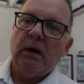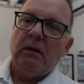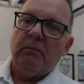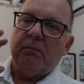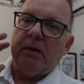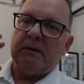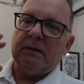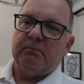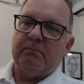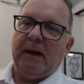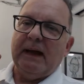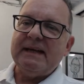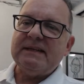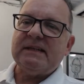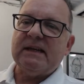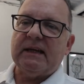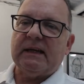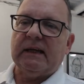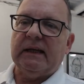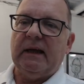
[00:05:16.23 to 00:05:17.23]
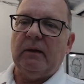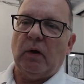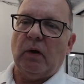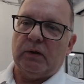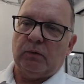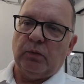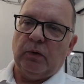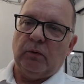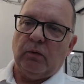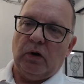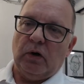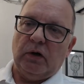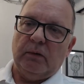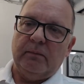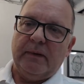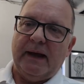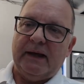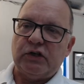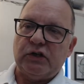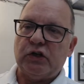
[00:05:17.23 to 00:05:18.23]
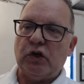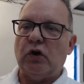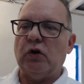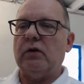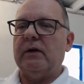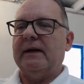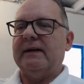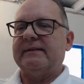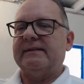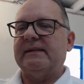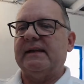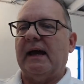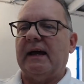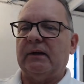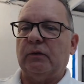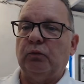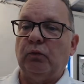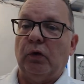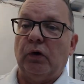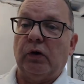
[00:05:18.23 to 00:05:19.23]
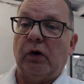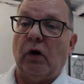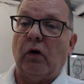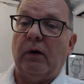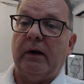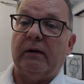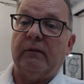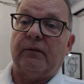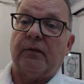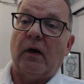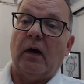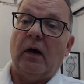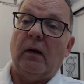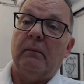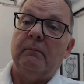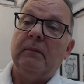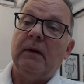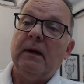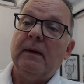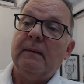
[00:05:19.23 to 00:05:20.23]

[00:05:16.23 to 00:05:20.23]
But basically what we want to make sure is that we're going from